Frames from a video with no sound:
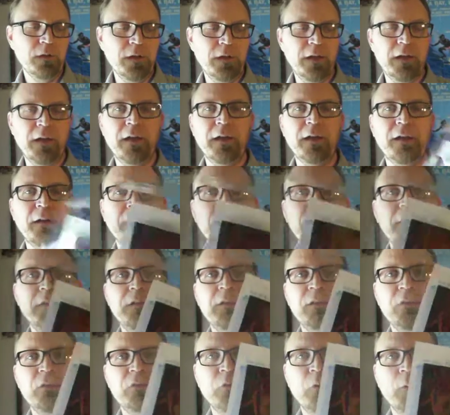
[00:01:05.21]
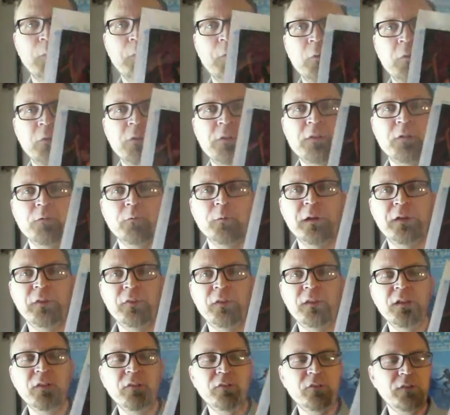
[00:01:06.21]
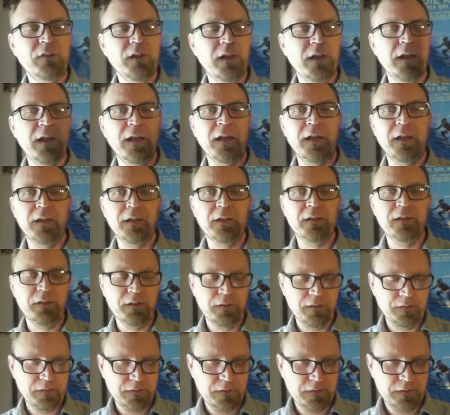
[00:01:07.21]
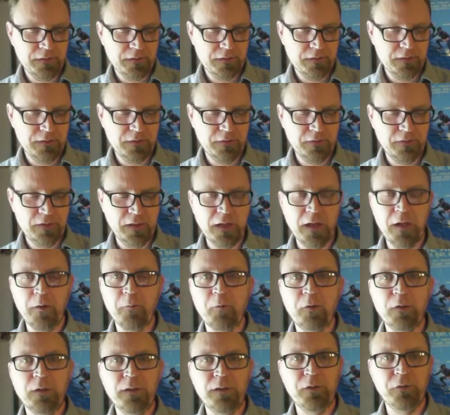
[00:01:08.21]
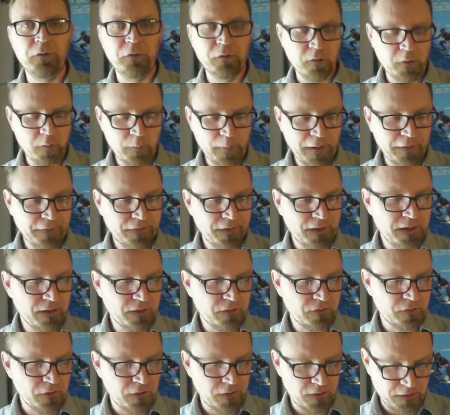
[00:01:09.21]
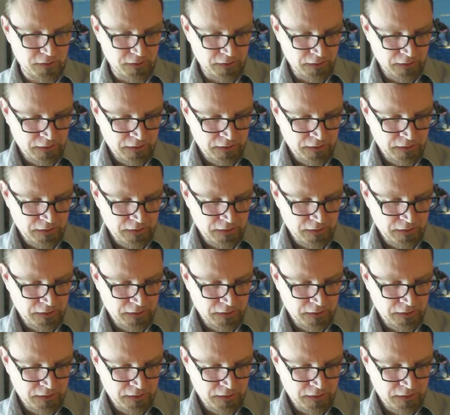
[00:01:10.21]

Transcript: Uh, so I'm going to read this, and then I will let you know about the Kickstarter.